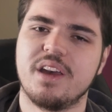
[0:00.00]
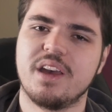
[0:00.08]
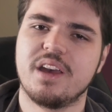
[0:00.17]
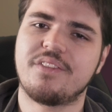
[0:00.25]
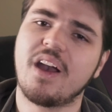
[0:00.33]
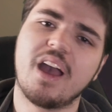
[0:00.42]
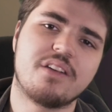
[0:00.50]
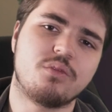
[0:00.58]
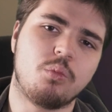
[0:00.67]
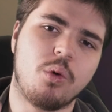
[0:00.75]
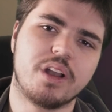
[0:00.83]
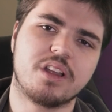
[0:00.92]
If I
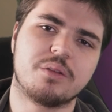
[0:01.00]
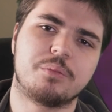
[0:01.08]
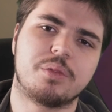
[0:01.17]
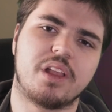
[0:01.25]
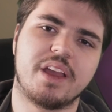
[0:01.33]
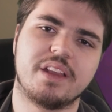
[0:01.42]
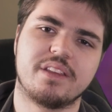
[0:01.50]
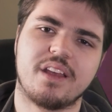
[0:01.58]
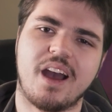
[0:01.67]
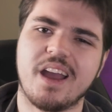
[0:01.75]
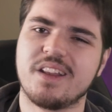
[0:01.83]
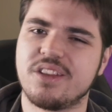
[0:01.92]
have one complaint,
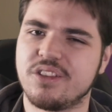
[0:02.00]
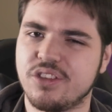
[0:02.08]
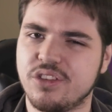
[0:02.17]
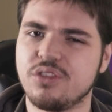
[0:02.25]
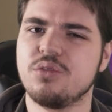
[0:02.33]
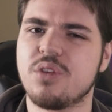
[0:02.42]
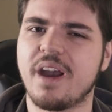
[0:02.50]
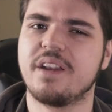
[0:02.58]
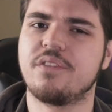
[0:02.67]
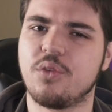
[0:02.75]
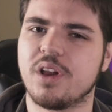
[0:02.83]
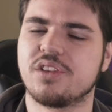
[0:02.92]
I do kind
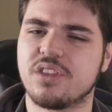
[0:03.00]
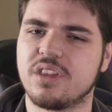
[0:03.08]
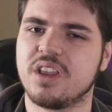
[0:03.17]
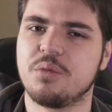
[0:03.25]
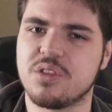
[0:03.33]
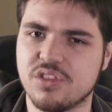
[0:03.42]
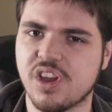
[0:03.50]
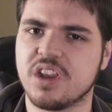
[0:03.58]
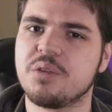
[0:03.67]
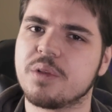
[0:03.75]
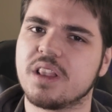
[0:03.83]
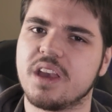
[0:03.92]
of wish that he was
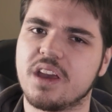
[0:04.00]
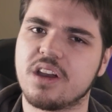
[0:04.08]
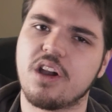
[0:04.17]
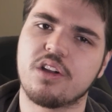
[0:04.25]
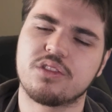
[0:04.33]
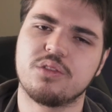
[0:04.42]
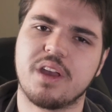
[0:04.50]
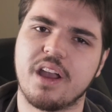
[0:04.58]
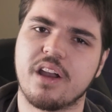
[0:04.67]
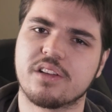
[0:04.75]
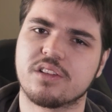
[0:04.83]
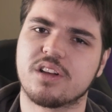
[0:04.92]
genuinely a cartoon
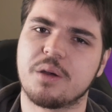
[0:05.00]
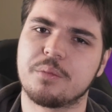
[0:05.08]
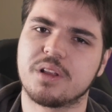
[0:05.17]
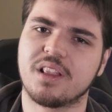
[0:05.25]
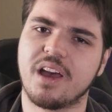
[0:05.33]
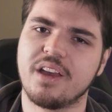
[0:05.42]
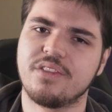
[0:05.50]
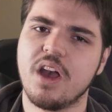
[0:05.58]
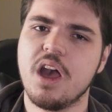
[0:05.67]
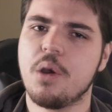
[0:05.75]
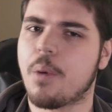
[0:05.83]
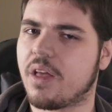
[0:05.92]
character come to life,
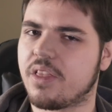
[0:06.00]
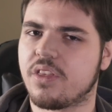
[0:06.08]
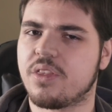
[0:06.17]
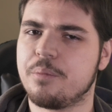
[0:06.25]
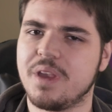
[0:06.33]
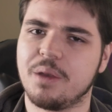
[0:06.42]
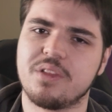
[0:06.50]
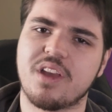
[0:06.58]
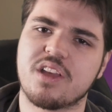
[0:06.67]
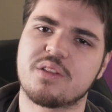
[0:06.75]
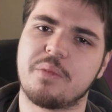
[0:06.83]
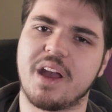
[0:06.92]
rather than being
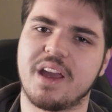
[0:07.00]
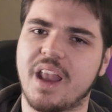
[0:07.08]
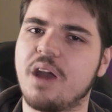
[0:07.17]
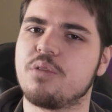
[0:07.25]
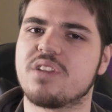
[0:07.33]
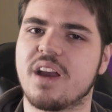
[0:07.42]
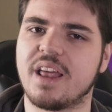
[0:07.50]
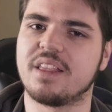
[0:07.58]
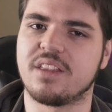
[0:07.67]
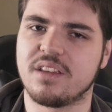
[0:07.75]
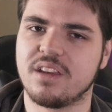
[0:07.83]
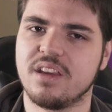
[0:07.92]
possessed by an outside
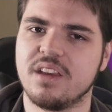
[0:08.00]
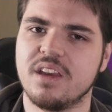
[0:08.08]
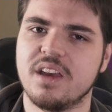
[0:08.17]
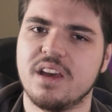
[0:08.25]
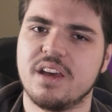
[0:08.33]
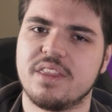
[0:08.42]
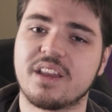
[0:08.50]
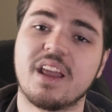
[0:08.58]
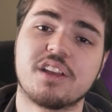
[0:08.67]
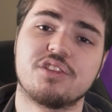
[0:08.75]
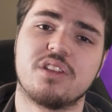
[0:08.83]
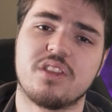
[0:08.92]
entity. The
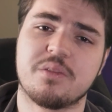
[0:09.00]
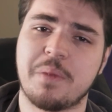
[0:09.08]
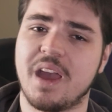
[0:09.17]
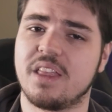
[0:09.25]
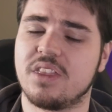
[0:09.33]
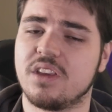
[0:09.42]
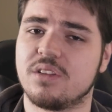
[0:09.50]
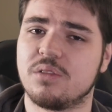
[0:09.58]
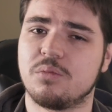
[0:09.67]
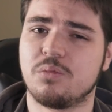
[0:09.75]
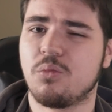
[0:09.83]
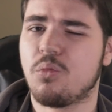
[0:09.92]
connection to the
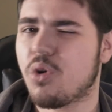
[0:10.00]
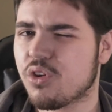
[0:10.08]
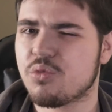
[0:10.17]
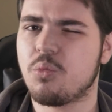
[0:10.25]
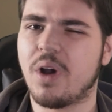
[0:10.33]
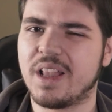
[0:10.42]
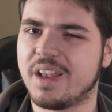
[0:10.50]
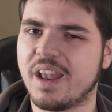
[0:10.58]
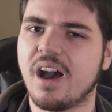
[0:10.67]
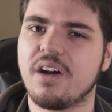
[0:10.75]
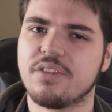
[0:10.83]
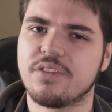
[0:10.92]
Pantheon works well
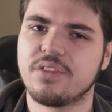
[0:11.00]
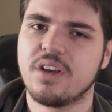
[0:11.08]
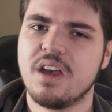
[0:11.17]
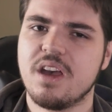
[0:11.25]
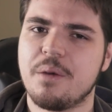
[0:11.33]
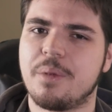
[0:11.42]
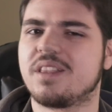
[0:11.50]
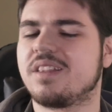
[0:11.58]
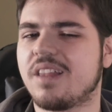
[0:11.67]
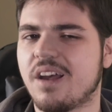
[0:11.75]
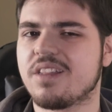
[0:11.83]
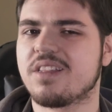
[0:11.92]
enough, but it
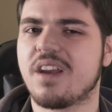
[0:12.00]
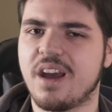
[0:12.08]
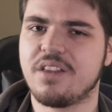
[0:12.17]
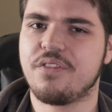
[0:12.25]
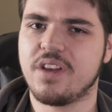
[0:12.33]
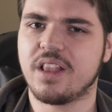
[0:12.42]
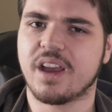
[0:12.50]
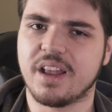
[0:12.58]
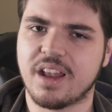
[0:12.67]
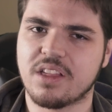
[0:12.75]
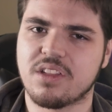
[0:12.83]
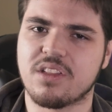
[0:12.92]
does kind of feel like
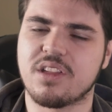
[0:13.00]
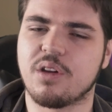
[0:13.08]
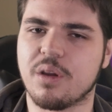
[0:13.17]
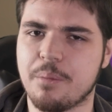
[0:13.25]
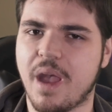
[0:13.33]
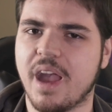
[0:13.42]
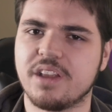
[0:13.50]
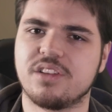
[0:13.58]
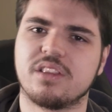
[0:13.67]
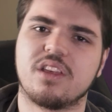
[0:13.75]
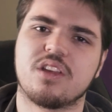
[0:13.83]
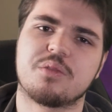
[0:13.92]
unnecessary baggage
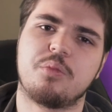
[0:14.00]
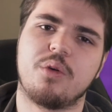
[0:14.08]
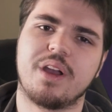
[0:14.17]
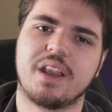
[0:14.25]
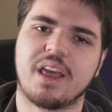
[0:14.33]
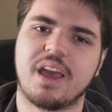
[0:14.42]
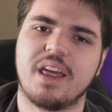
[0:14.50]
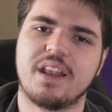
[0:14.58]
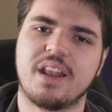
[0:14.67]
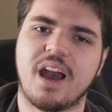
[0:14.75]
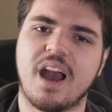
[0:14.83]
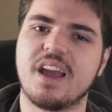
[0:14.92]
at this point,
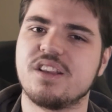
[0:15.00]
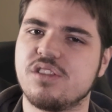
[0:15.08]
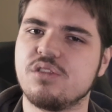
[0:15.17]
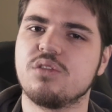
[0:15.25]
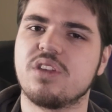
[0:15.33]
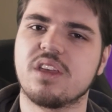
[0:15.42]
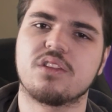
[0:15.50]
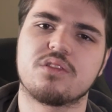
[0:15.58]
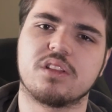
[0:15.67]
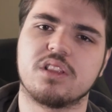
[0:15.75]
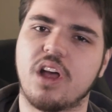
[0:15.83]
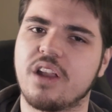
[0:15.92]
and I do think there's
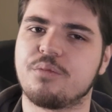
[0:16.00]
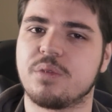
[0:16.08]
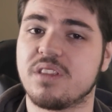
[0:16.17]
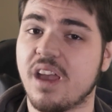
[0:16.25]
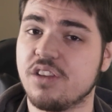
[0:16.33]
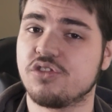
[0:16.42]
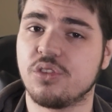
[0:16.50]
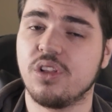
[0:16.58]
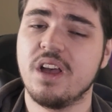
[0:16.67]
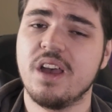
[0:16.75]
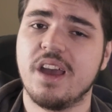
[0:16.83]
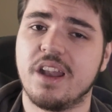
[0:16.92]
a lot of potential
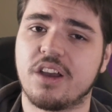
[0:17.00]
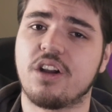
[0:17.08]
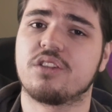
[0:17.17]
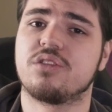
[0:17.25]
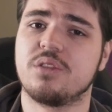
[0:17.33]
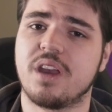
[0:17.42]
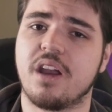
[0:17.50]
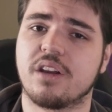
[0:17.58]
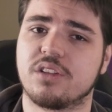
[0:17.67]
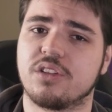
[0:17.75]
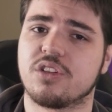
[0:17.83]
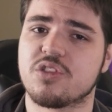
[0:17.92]
in a cartoon
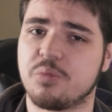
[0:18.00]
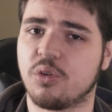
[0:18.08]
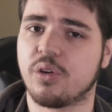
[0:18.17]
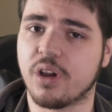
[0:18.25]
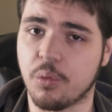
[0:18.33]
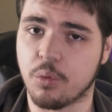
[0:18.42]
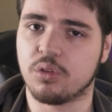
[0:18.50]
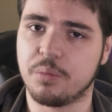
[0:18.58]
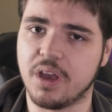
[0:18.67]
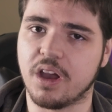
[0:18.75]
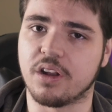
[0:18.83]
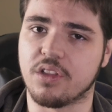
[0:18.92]
character exploring a world
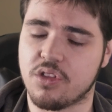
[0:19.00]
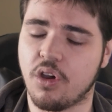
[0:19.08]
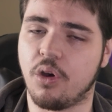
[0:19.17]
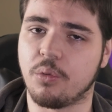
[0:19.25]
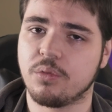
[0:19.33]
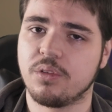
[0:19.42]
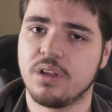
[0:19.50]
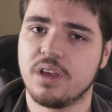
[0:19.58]
beyond his own.